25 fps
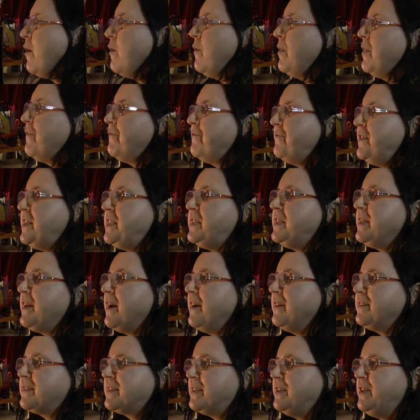all the
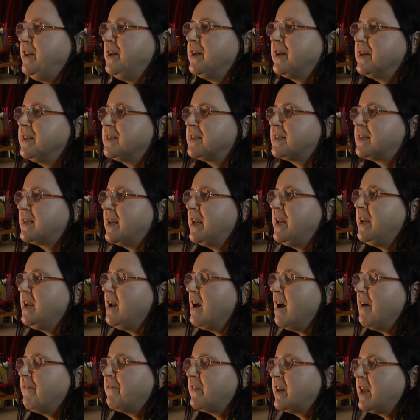videos that you can see
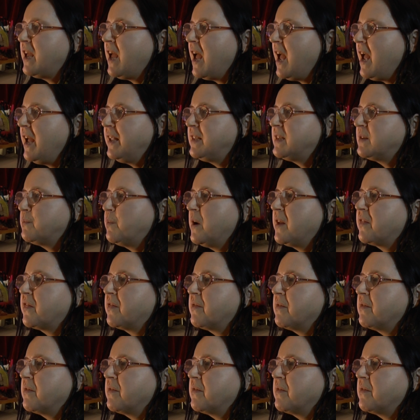of kids with